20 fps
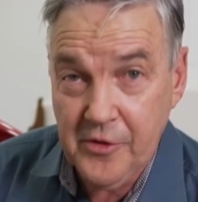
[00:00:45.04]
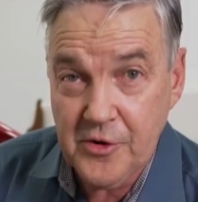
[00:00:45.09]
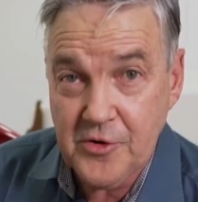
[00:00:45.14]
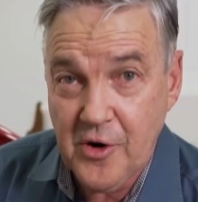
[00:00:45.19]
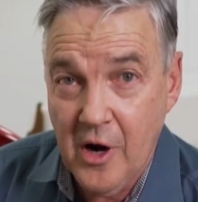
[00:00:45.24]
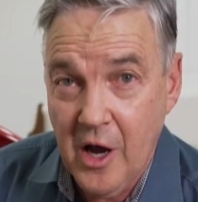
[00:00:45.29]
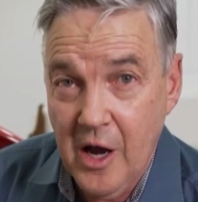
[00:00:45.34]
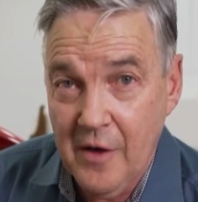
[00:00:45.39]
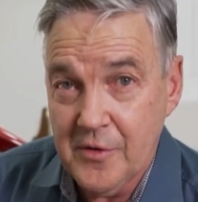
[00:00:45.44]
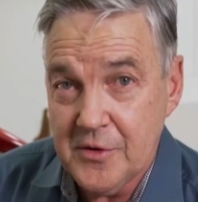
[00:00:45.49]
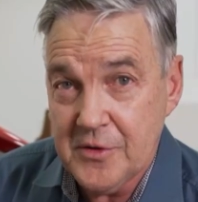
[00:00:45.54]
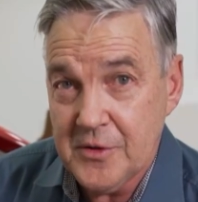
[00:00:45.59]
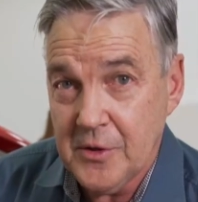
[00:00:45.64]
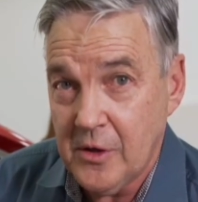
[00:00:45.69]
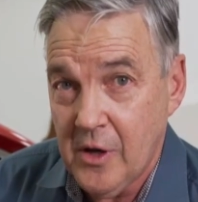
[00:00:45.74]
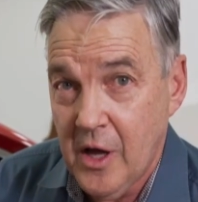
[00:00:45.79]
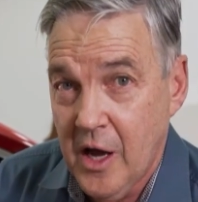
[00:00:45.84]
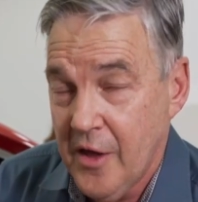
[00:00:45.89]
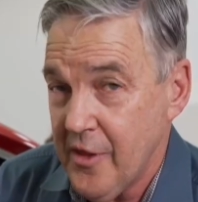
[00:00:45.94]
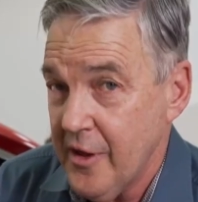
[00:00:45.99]
the drivers
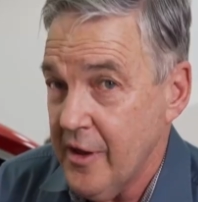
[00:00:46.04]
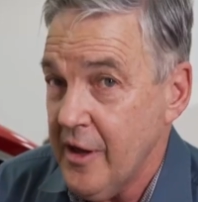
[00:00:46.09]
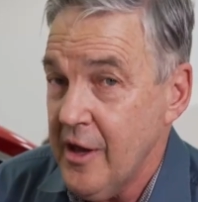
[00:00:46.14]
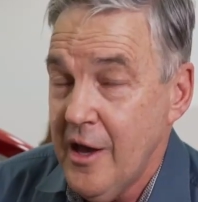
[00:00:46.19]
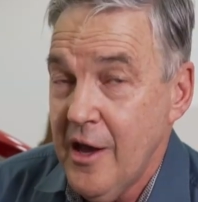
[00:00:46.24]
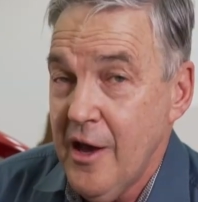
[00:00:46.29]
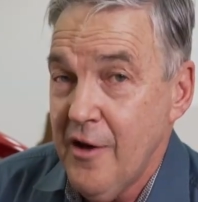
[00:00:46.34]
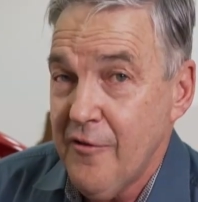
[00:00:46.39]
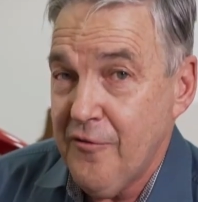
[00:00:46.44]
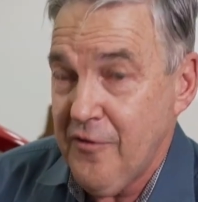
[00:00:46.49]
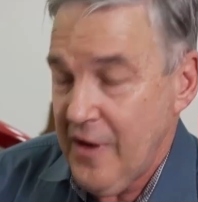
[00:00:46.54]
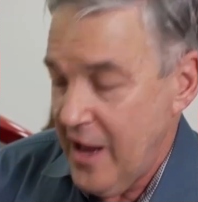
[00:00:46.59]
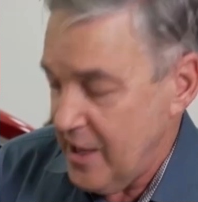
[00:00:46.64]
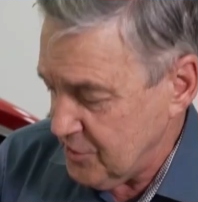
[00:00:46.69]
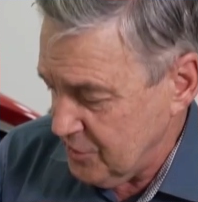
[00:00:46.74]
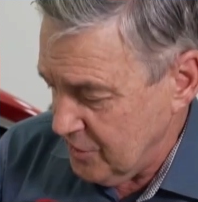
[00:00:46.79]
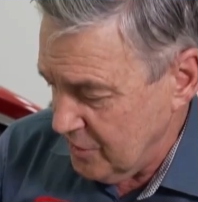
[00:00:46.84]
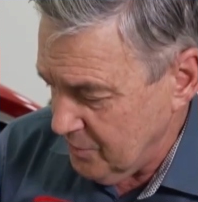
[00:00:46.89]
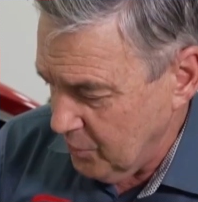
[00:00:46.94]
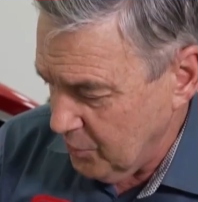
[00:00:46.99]
will either
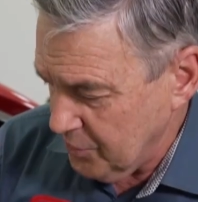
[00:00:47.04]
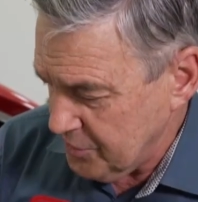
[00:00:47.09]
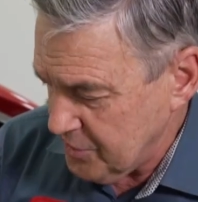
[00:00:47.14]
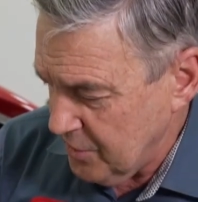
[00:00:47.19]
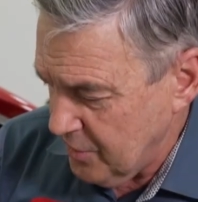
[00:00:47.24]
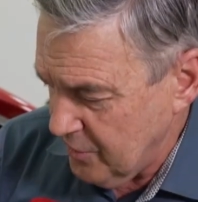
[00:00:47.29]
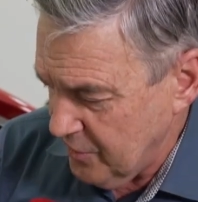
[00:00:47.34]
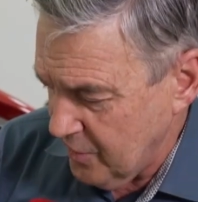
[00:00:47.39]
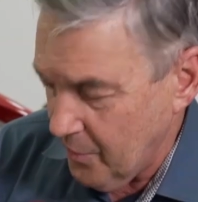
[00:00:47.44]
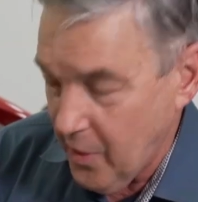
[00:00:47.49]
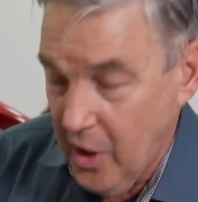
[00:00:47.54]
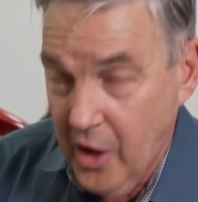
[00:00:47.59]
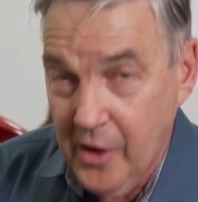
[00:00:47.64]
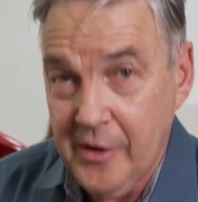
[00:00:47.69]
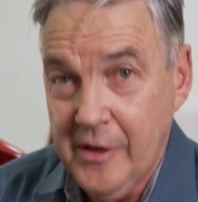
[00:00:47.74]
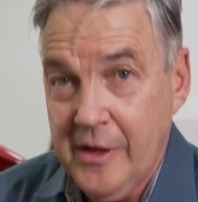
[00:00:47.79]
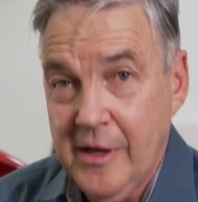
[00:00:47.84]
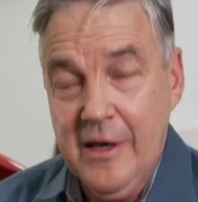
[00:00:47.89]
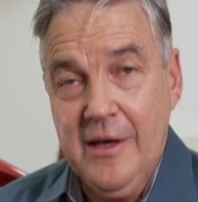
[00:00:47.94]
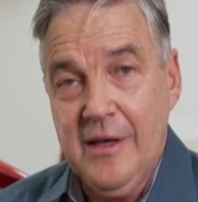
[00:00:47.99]
flash them or turn them
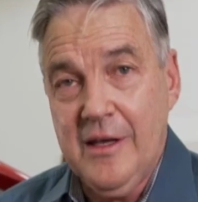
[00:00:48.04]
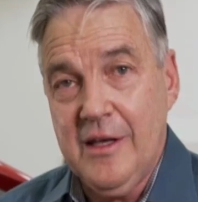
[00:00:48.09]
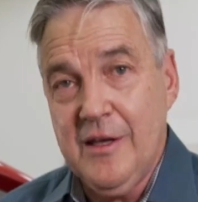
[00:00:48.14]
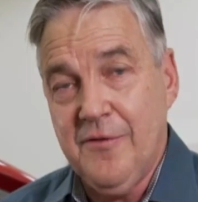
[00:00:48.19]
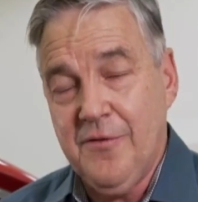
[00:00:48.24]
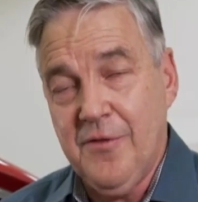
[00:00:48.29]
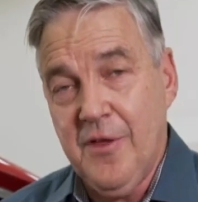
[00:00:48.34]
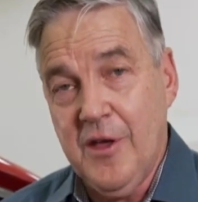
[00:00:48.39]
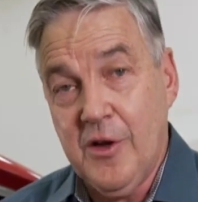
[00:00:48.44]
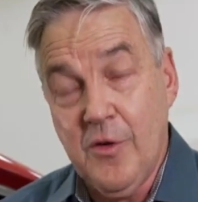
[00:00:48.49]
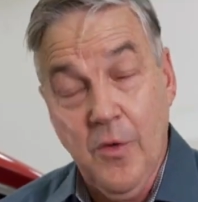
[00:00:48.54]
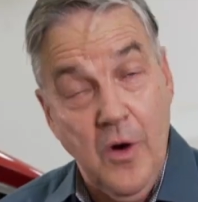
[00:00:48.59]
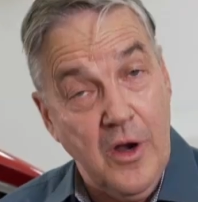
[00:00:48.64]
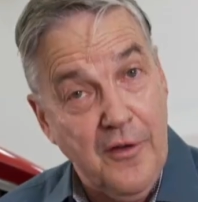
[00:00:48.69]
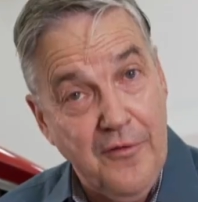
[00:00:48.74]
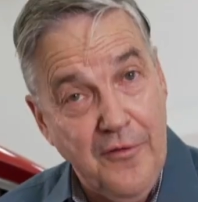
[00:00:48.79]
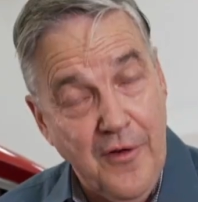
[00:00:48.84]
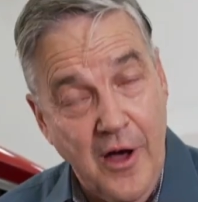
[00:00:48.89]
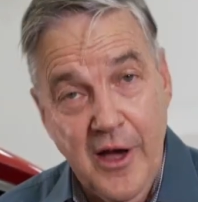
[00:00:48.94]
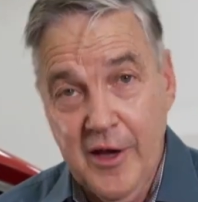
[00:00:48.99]
on if they're
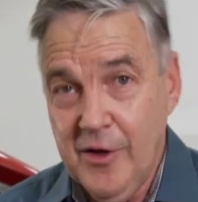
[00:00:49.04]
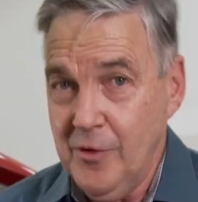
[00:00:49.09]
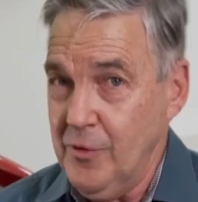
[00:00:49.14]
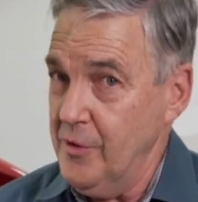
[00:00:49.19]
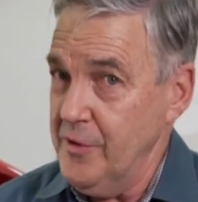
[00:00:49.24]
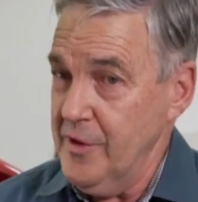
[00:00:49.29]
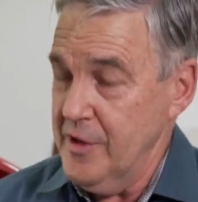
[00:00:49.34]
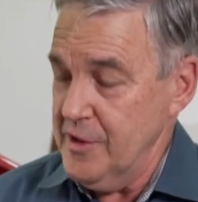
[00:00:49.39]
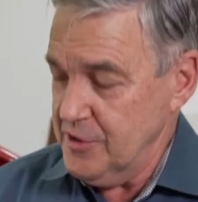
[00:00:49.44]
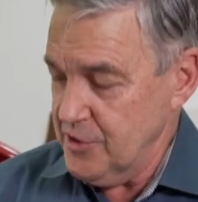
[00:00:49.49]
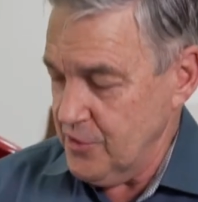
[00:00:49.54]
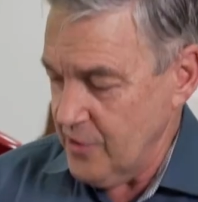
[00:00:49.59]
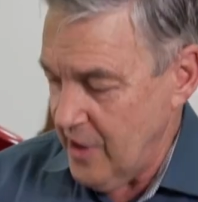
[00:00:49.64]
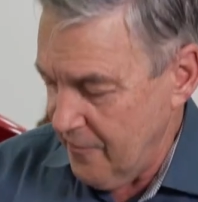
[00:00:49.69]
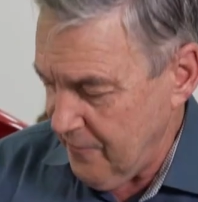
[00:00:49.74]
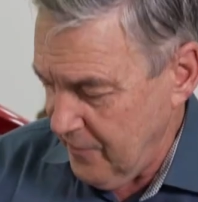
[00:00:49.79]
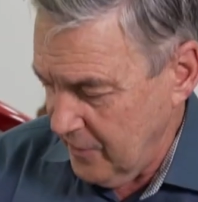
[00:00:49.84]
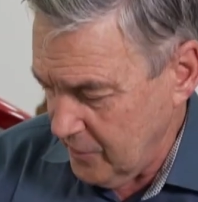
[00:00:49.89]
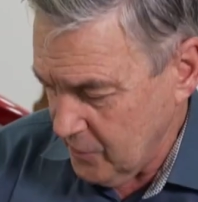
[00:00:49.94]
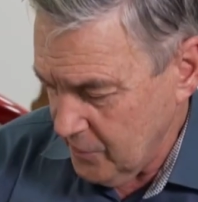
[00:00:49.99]
qualifying or there's
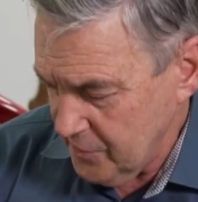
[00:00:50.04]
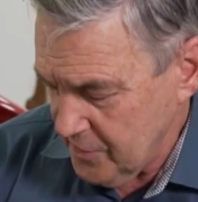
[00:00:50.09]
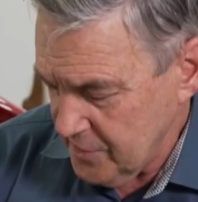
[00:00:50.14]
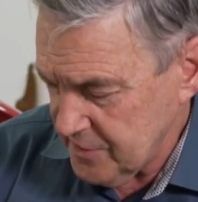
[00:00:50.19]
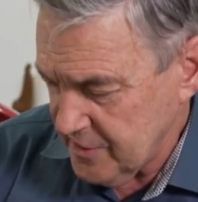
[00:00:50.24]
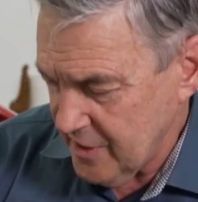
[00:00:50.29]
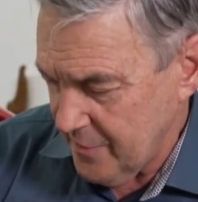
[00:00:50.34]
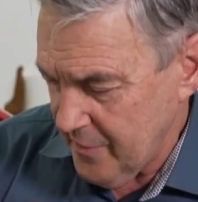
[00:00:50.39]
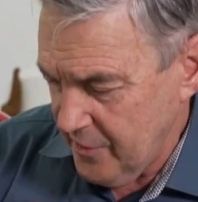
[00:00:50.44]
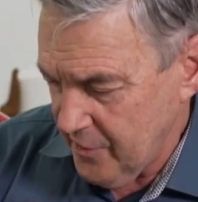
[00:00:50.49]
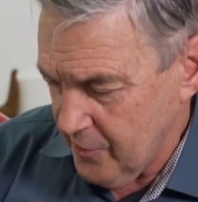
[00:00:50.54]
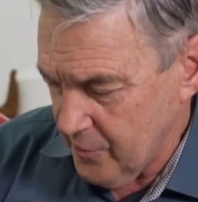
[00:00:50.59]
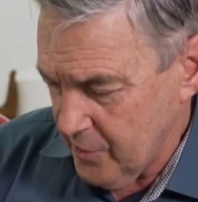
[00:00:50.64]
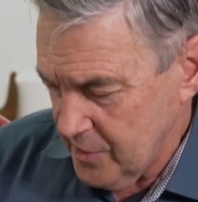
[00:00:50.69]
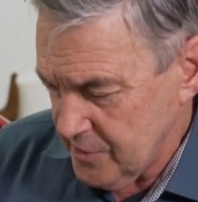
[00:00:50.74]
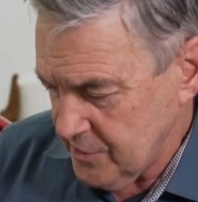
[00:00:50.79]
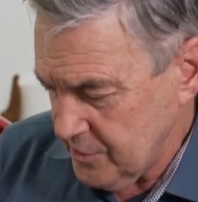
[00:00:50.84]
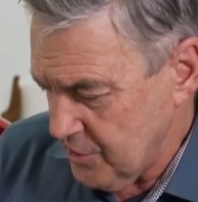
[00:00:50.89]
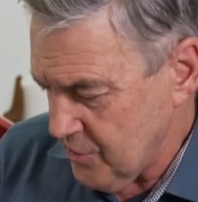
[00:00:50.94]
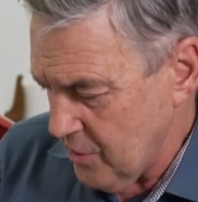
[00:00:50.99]
traffic or there's some other
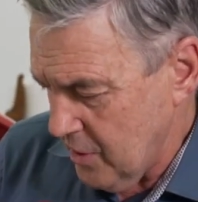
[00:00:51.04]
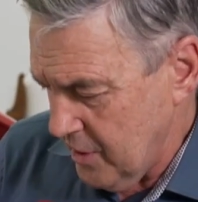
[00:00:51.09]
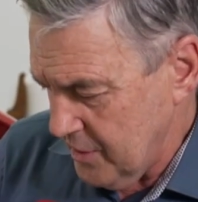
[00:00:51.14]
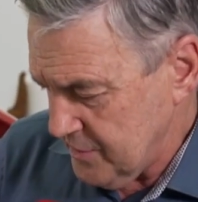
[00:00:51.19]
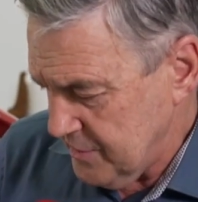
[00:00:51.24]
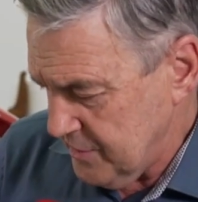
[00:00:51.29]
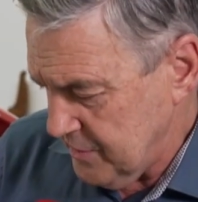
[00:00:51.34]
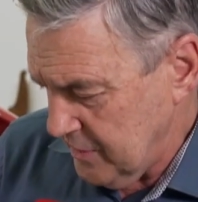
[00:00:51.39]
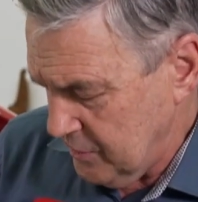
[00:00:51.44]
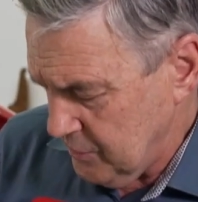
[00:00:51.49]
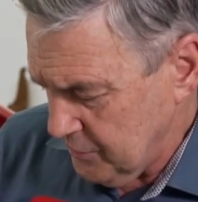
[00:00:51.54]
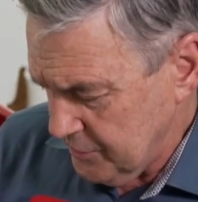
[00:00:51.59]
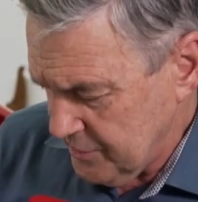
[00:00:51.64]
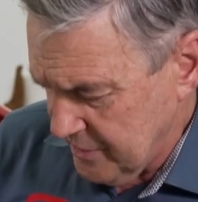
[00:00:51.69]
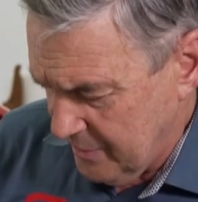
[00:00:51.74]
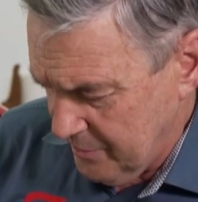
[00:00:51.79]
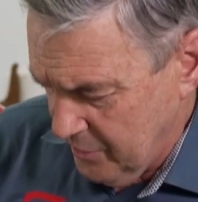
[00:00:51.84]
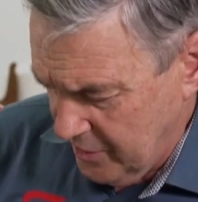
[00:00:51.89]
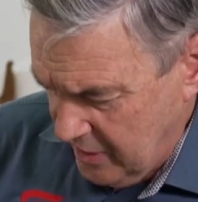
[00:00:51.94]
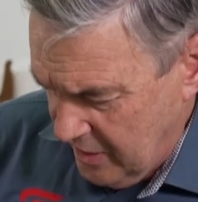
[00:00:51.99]
reason to try and signal
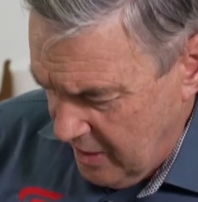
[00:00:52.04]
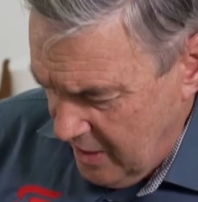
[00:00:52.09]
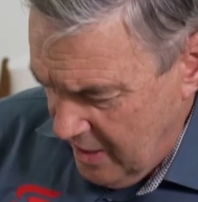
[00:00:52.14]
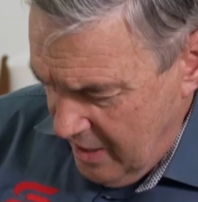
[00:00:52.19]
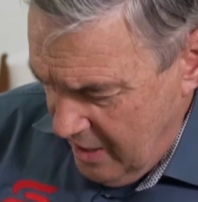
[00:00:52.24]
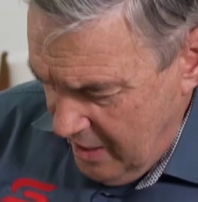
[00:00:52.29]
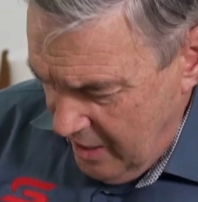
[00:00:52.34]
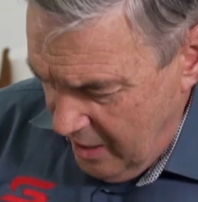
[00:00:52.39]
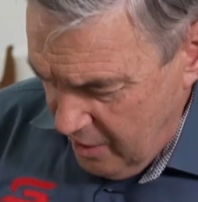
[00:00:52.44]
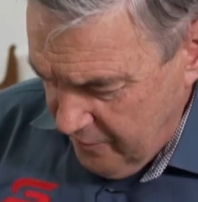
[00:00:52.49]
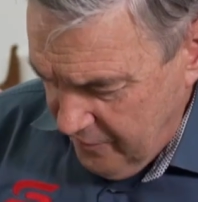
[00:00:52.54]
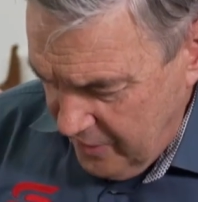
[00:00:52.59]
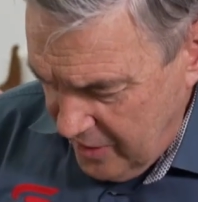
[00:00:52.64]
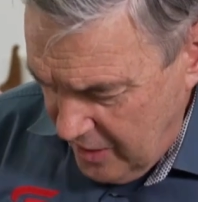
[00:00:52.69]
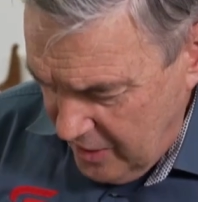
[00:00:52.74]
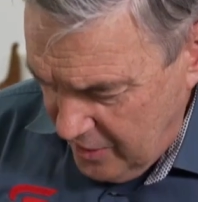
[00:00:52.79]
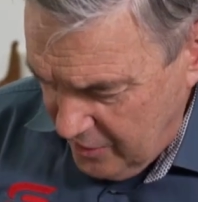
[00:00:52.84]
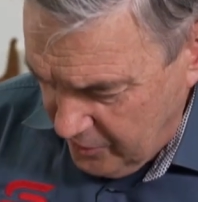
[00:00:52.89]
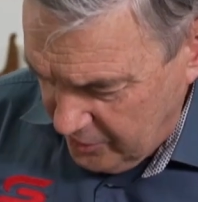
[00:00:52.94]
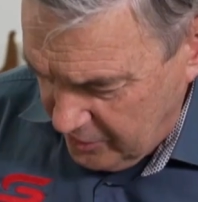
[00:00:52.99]
somebody. Over
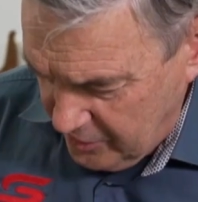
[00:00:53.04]
here you've got